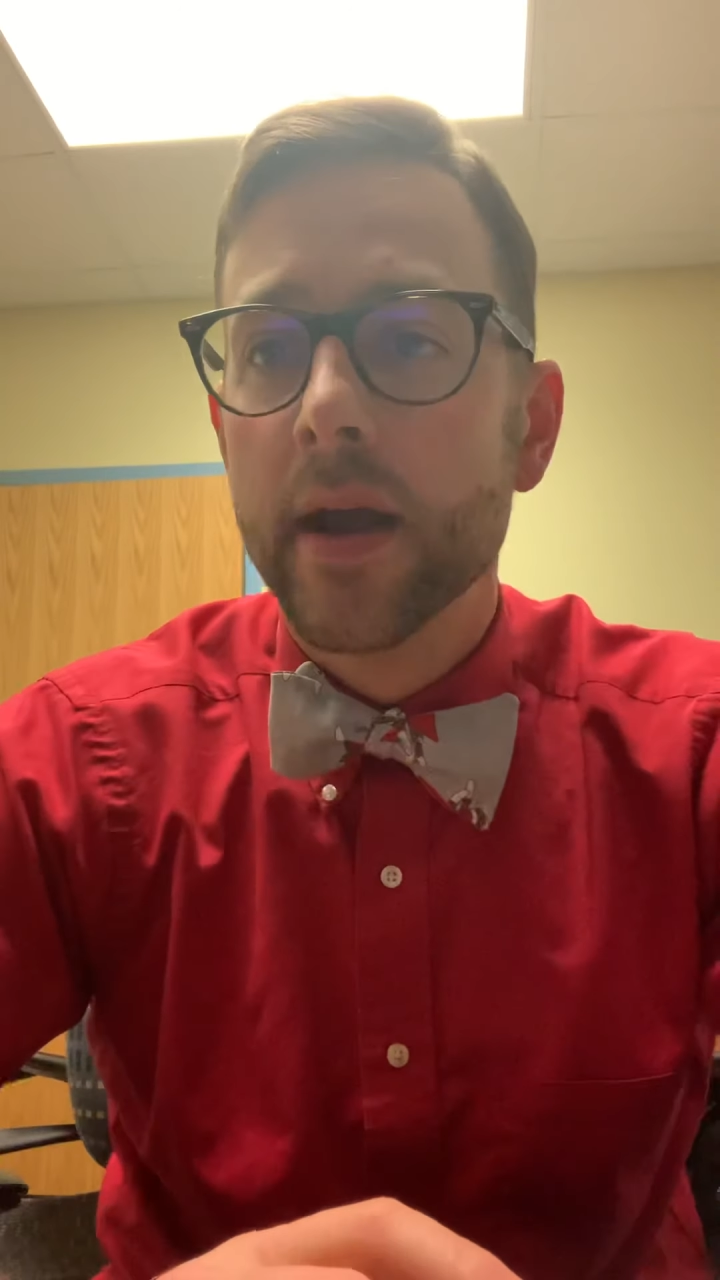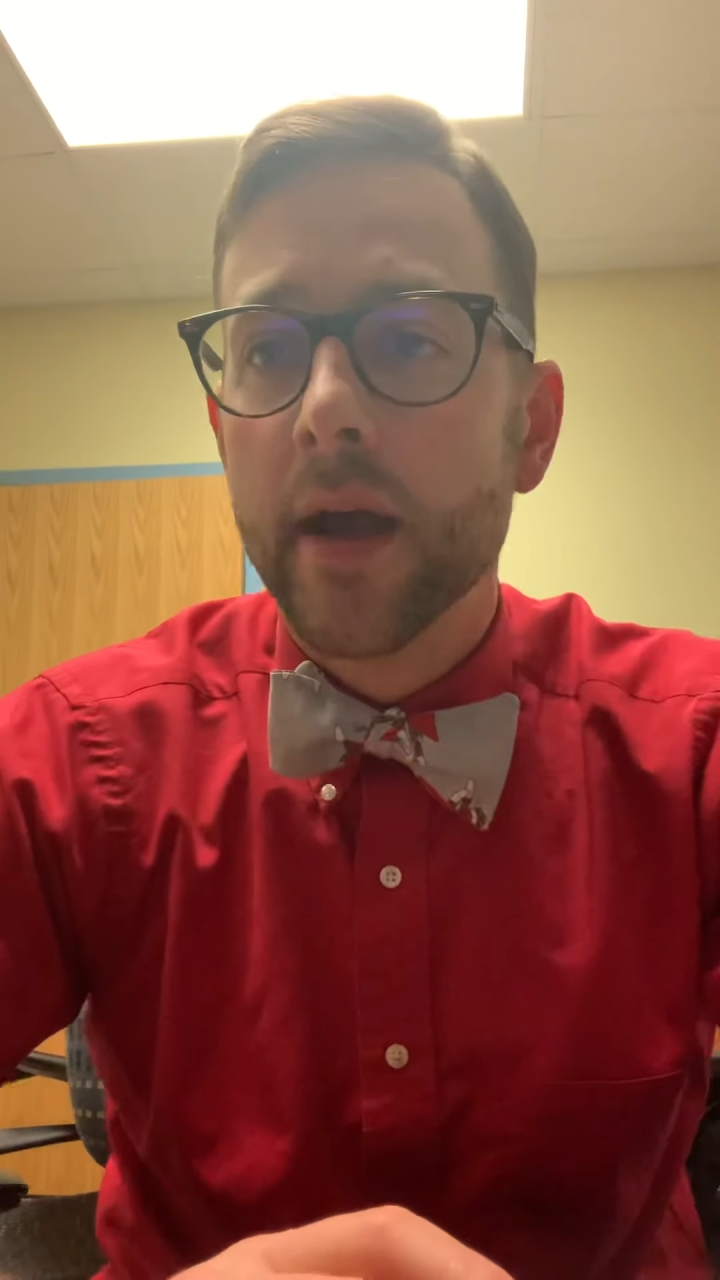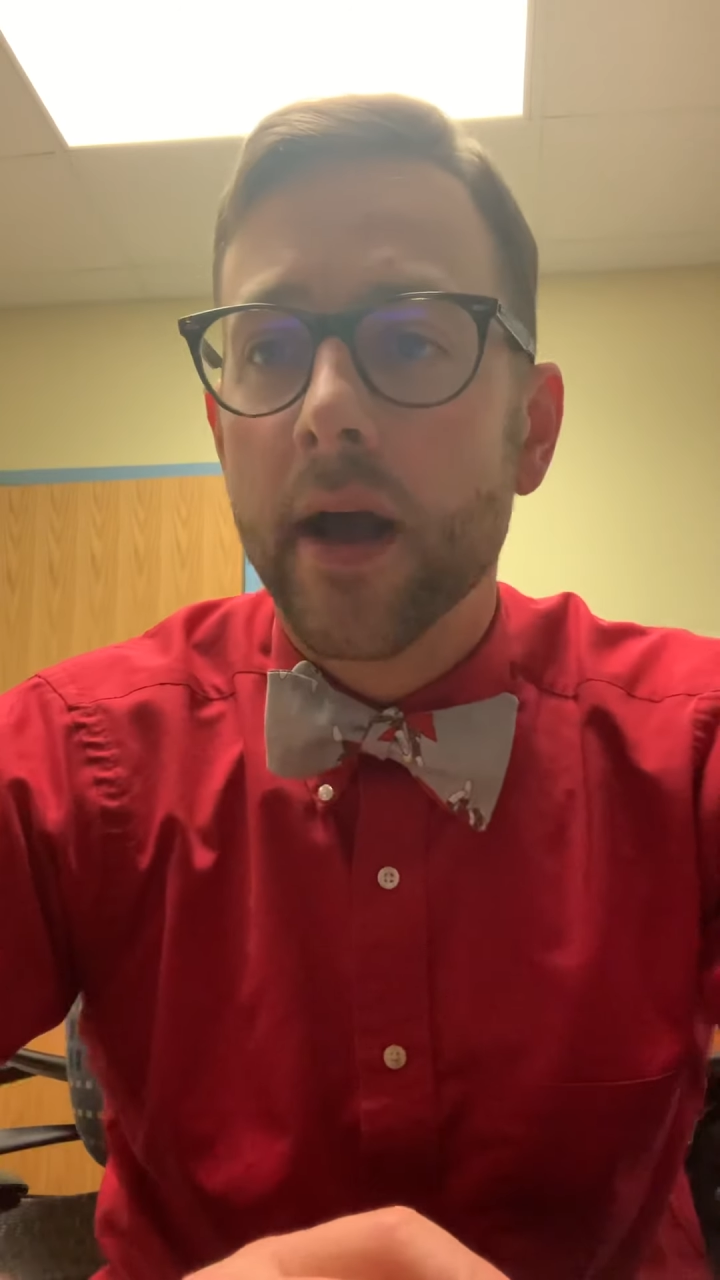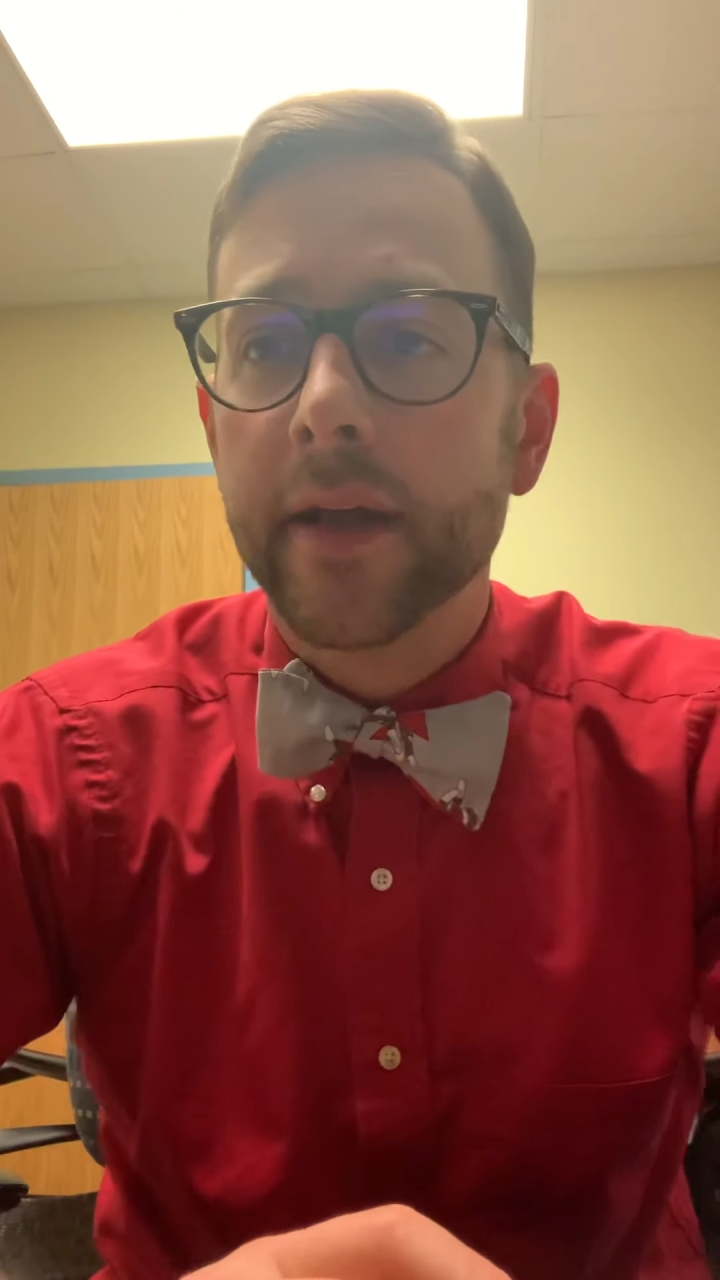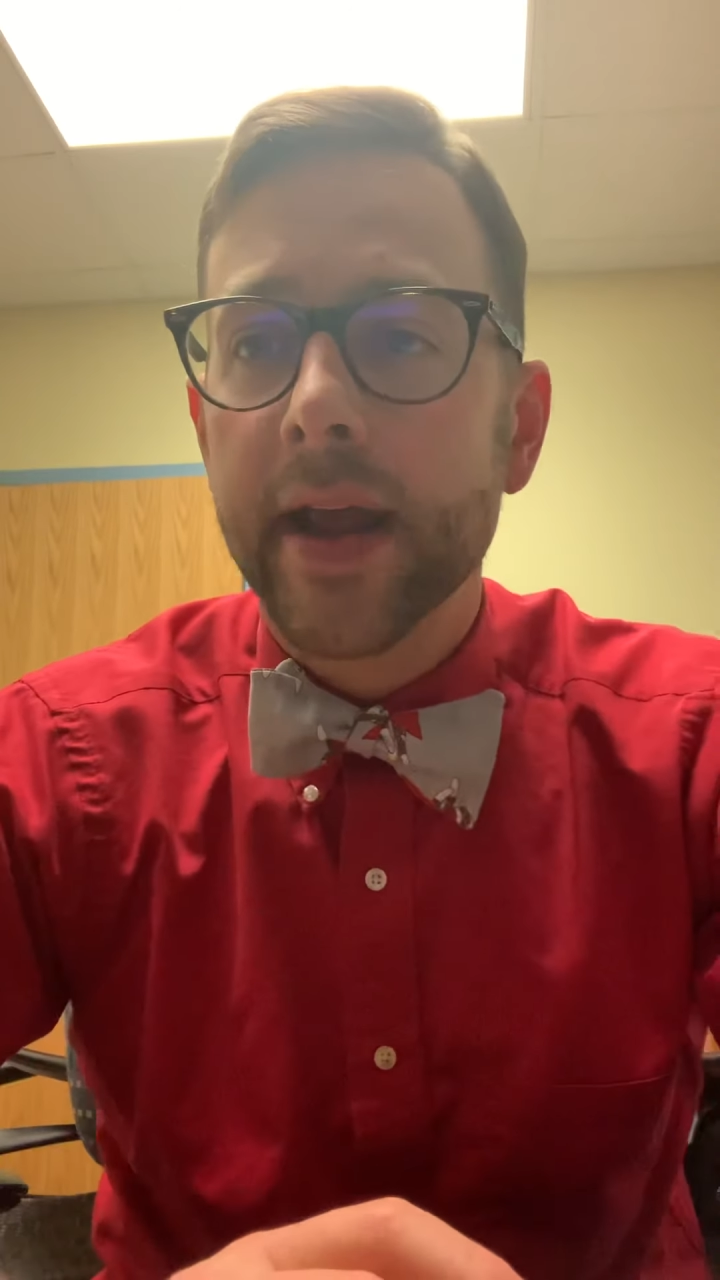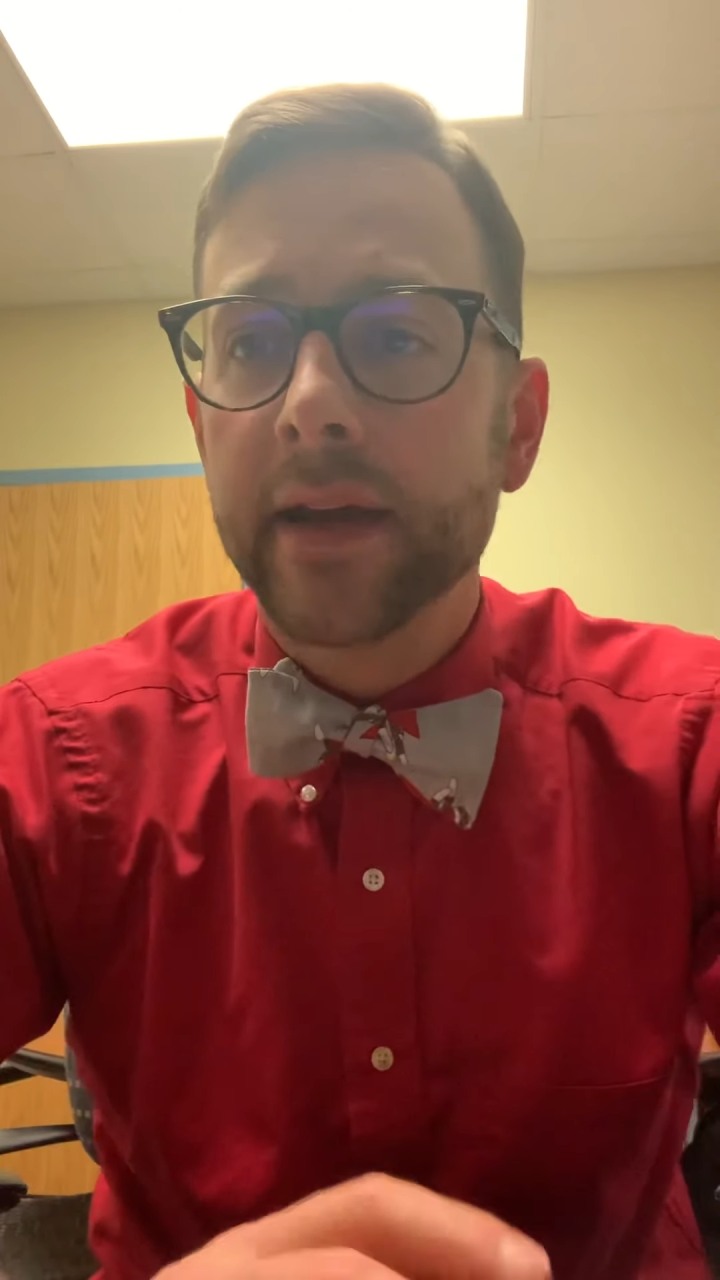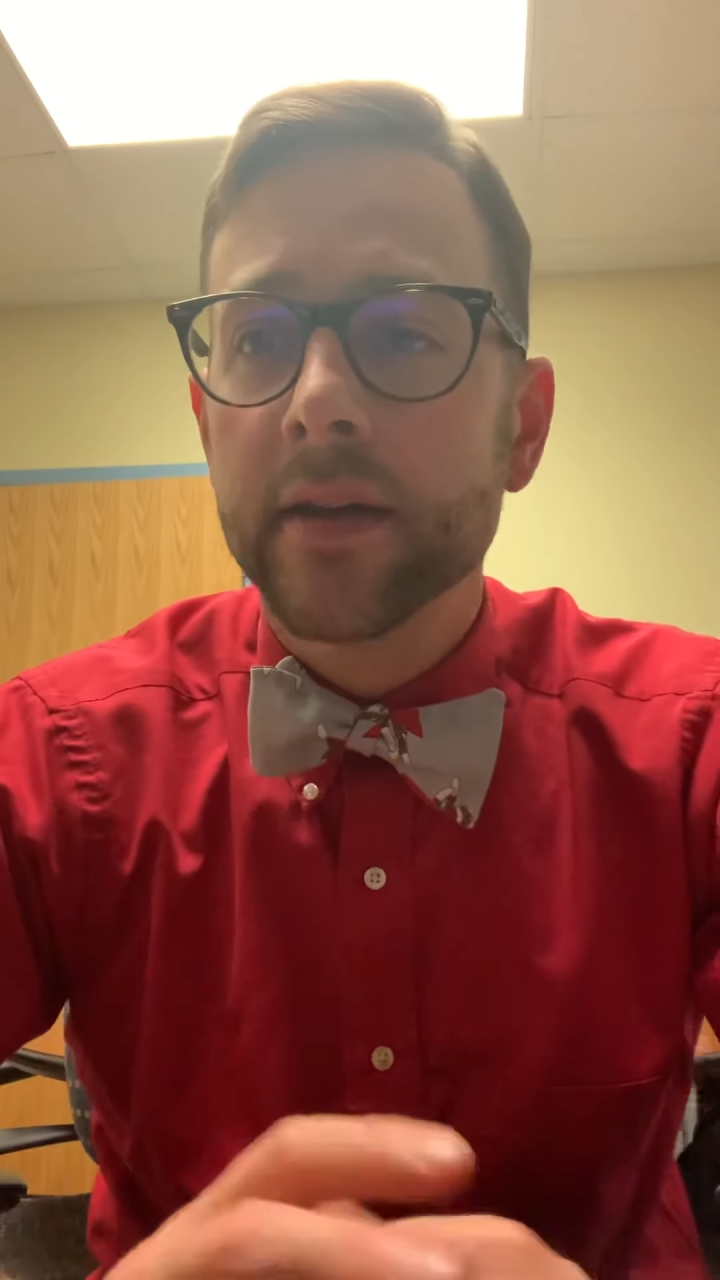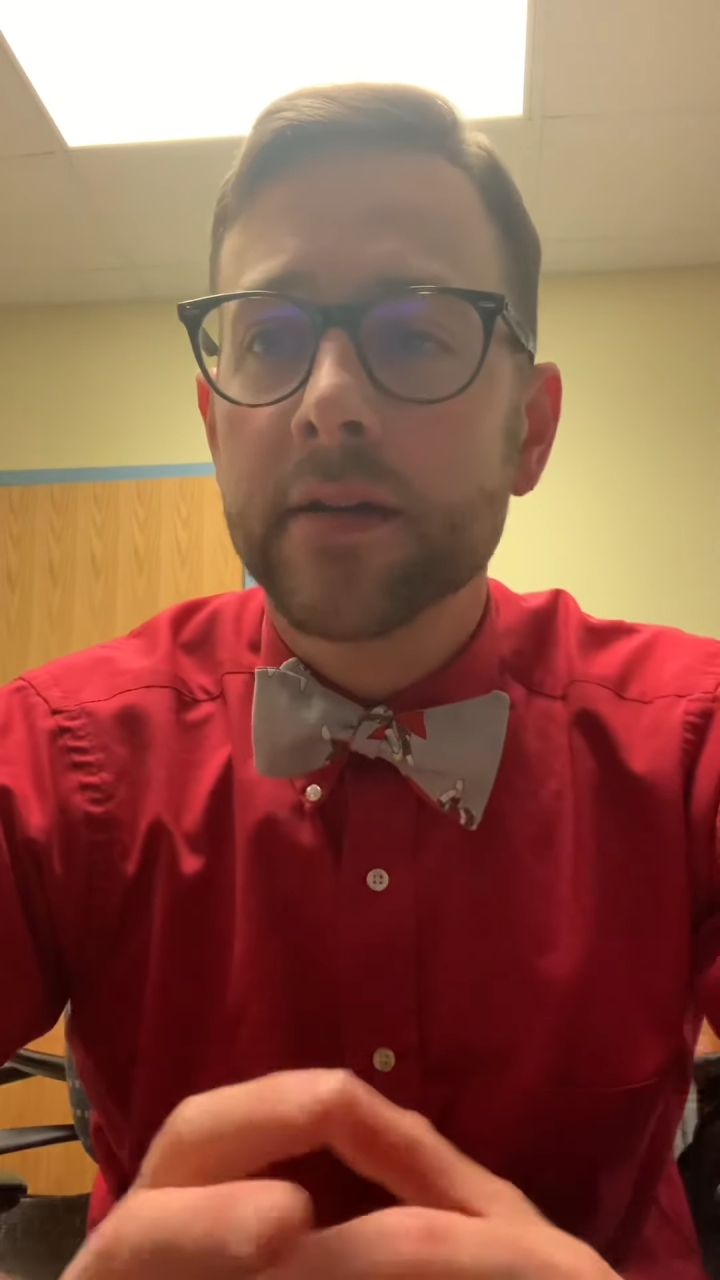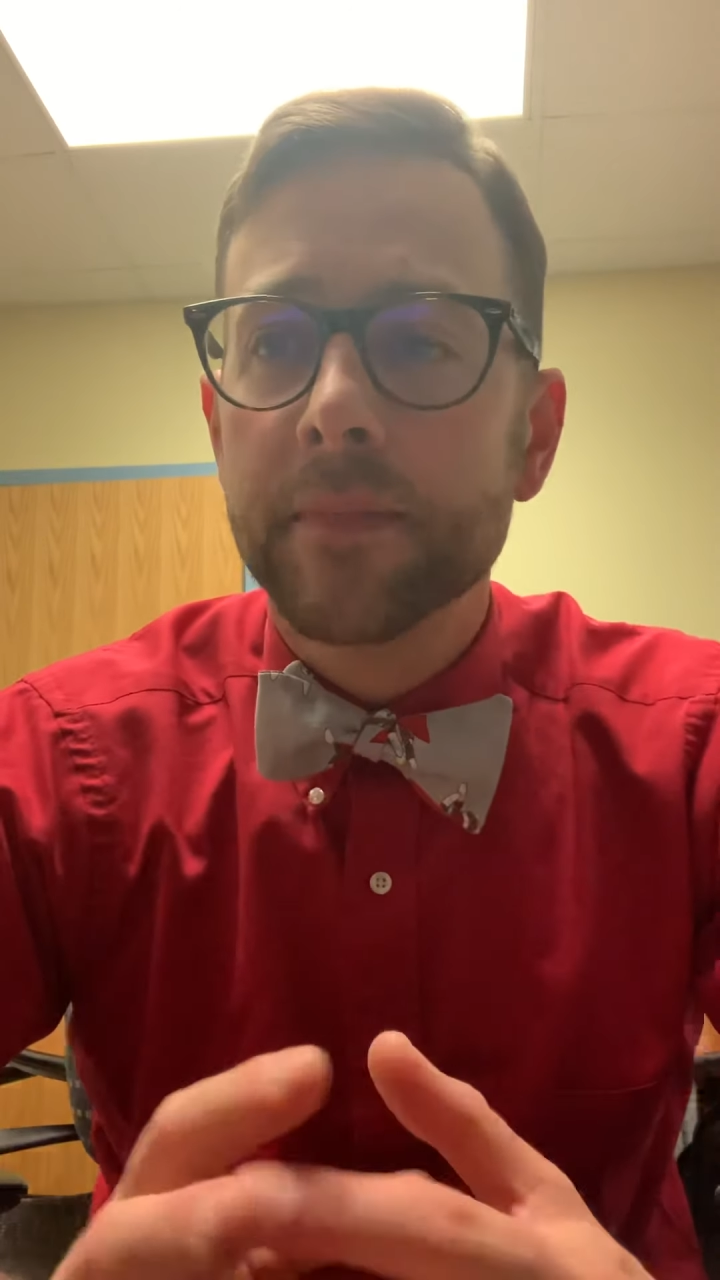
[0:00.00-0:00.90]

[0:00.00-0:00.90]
Unaided